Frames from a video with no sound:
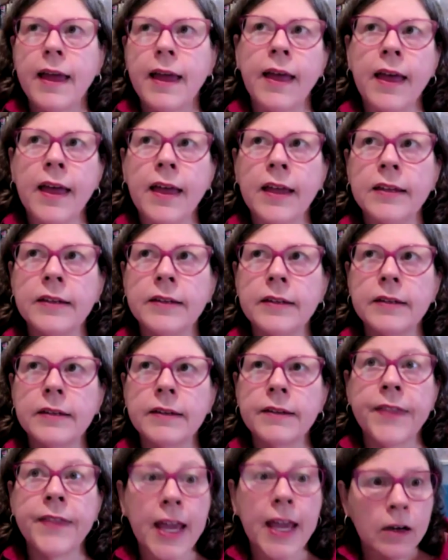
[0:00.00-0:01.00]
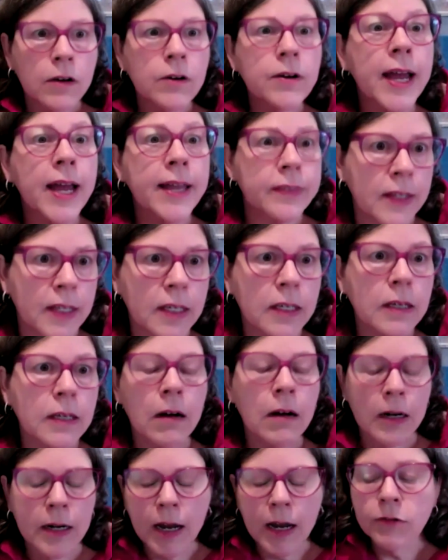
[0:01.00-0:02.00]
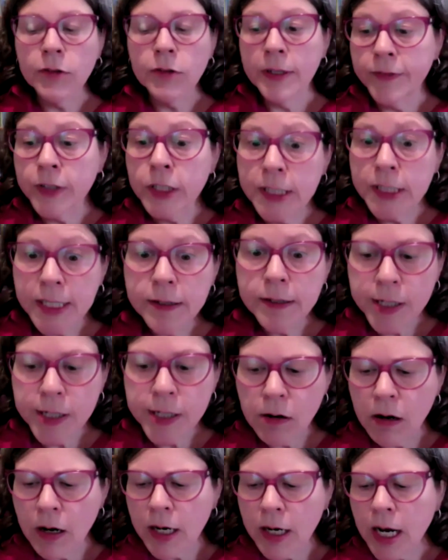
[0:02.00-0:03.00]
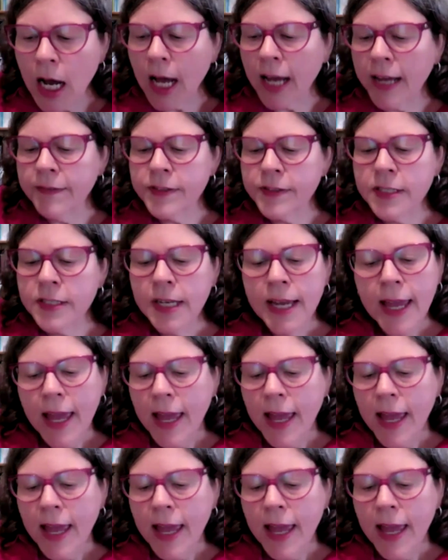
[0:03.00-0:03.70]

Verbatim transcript: and they are at the art gallery of ontario archives